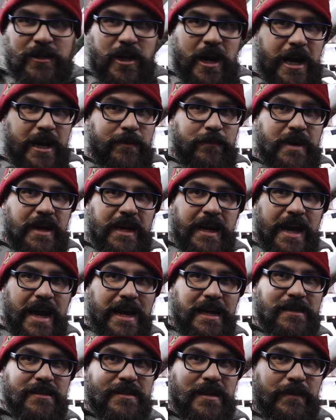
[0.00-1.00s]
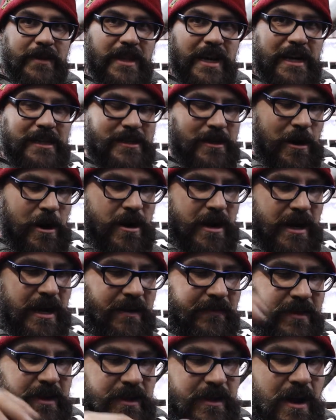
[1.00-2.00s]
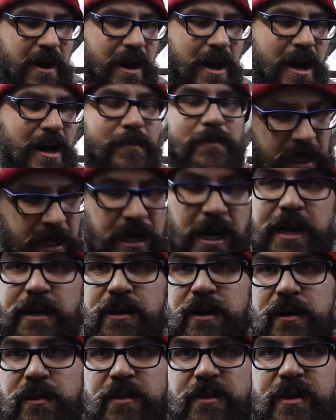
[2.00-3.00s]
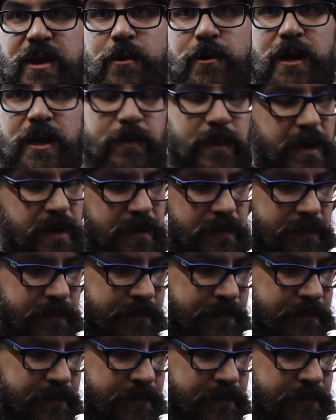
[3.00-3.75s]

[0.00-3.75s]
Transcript: try and mitigate some of that turning of the knob. Good idea in theory, but it